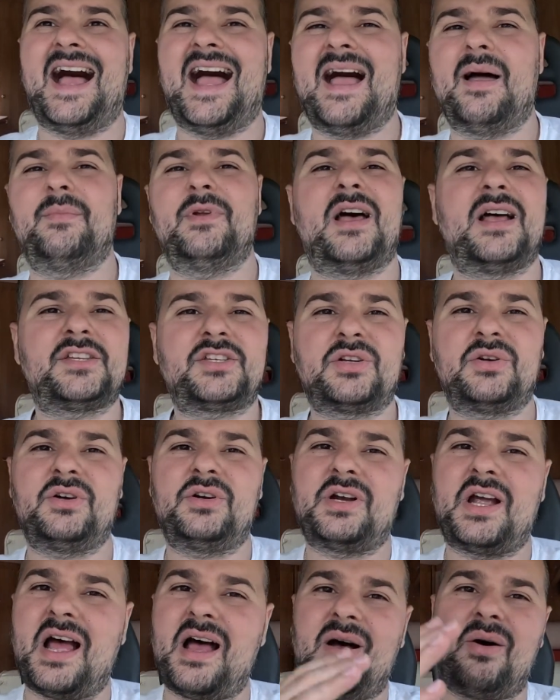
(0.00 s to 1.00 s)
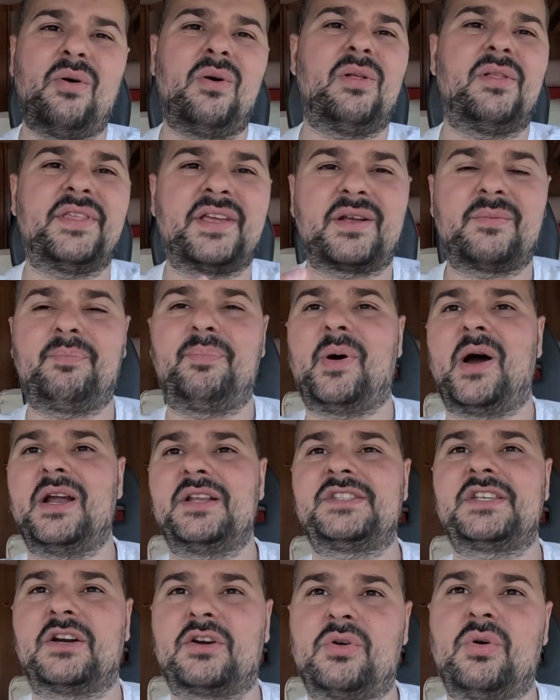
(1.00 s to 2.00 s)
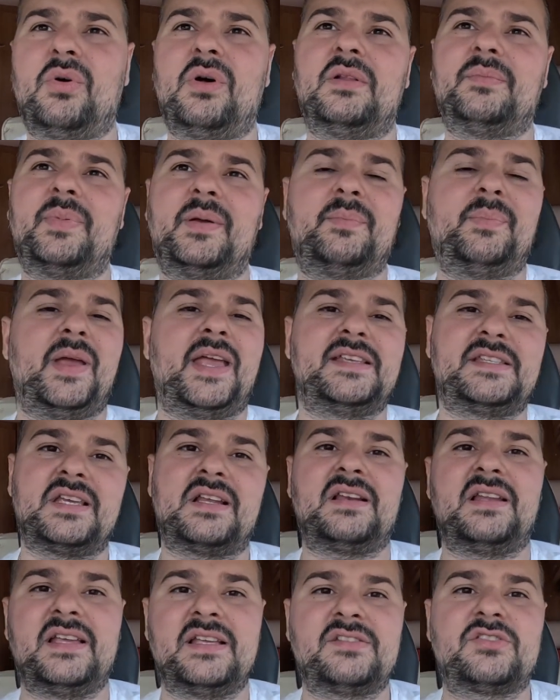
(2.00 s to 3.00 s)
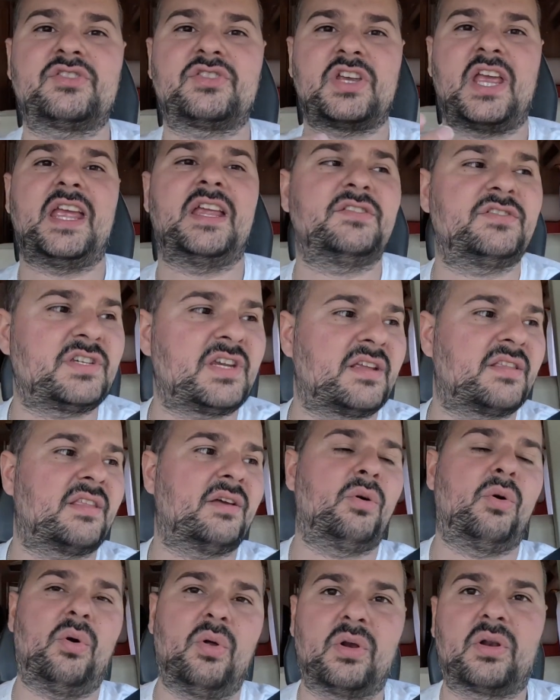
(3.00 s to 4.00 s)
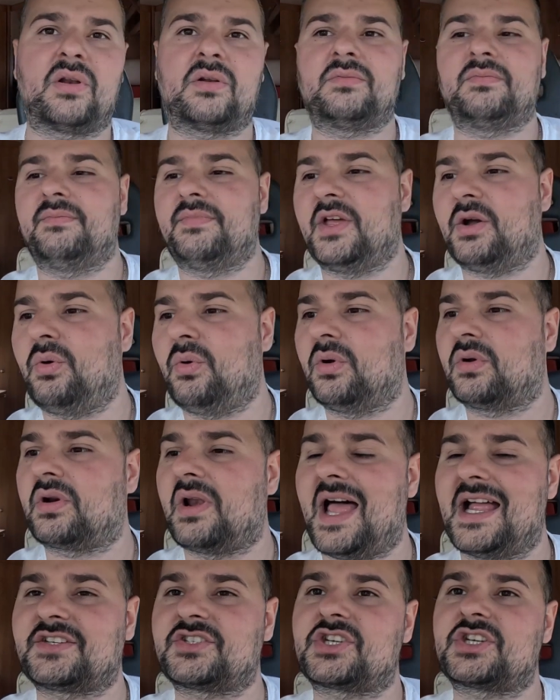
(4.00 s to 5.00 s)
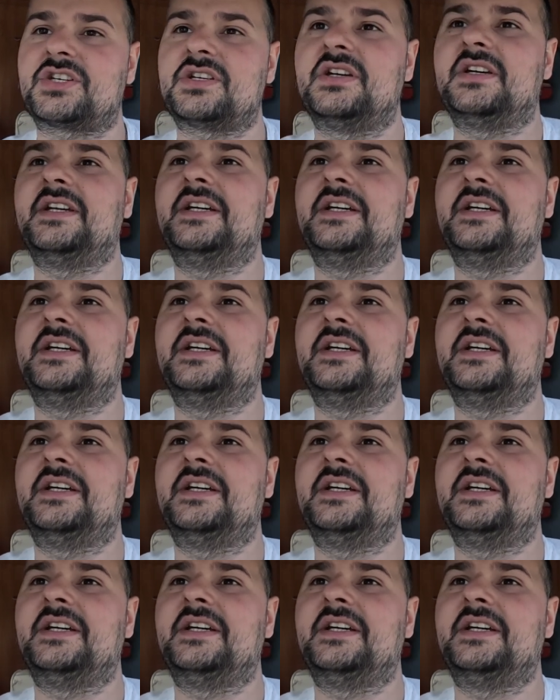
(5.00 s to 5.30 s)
I'm not sure how all the parts are called, but basically it's changing the whole clutch.